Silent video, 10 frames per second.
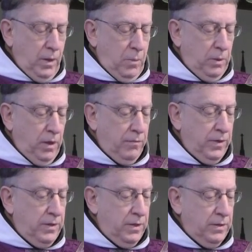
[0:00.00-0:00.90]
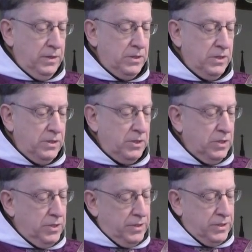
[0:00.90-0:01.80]
Beloved,
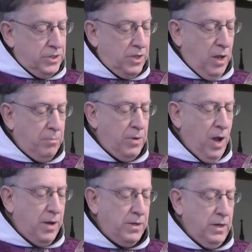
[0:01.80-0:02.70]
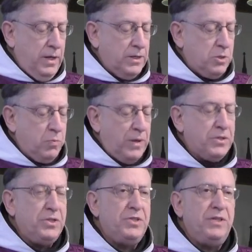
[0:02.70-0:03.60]
this Psalm 90
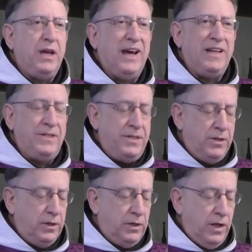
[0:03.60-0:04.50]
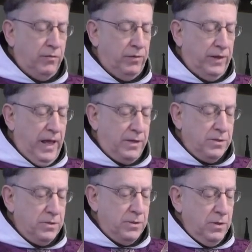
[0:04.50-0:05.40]
expresses the ideal of
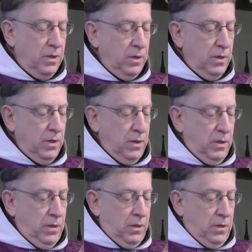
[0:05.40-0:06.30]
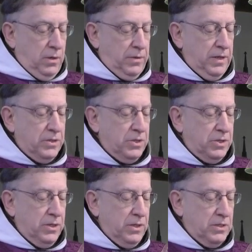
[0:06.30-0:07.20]
Lent.
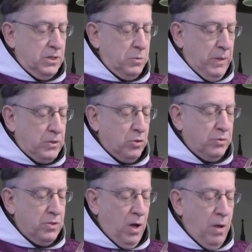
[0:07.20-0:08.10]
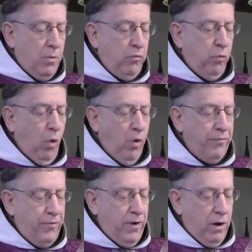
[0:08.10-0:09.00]
This is a special time of
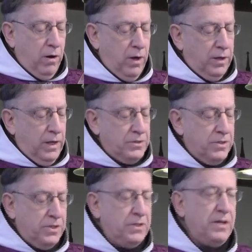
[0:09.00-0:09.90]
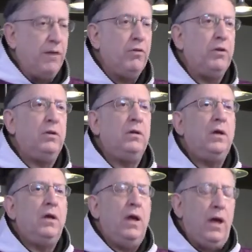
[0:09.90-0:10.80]
warfare against the
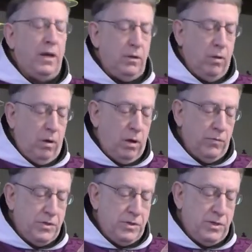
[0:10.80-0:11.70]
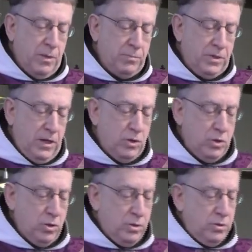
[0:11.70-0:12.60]
devil and all of his
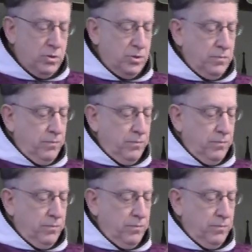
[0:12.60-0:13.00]
temptations.